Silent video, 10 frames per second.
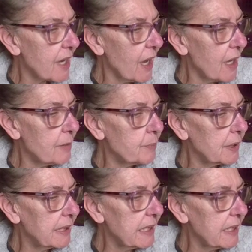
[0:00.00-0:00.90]
I
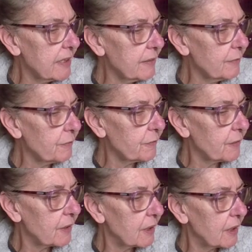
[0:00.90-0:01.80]
believe
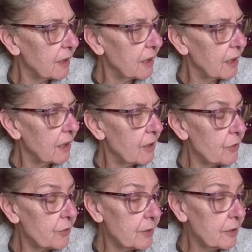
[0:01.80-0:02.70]

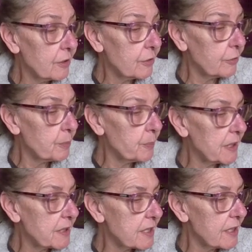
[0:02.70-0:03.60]
thriller,
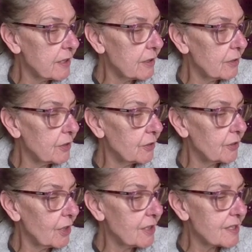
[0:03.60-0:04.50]
gripping tale you'll
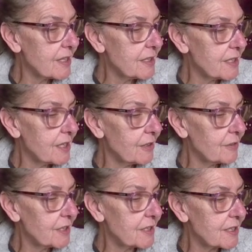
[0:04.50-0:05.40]
not set down
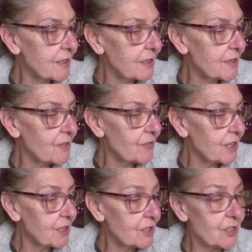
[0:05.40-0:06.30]
until it's
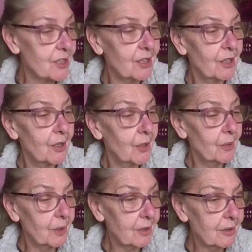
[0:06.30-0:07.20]
finished.
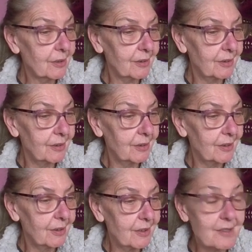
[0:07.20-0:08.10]
Well,
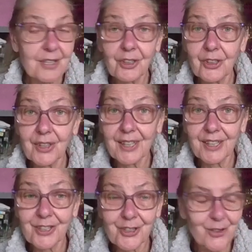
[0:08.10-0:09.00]
it's a good thing
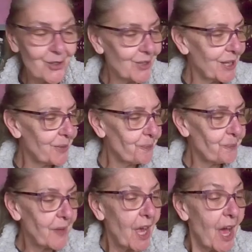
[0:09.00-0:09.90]
it's short then.
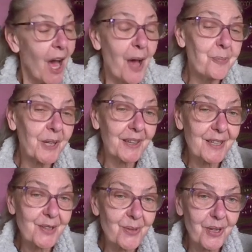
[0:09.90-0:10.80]
I picked
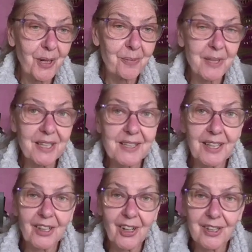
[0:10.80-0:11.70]
this one up because I
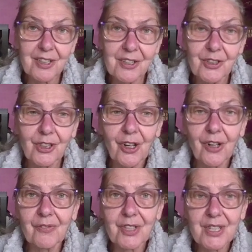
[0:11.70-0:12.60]
got into a
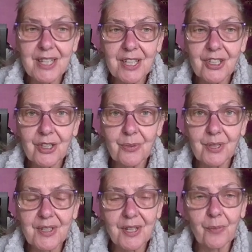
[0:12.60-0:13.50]
conversation with
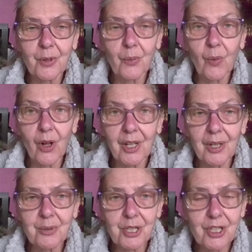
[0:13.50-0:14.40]
someone while I
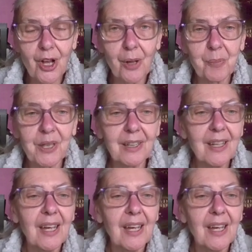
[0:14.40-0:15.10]
was shopping,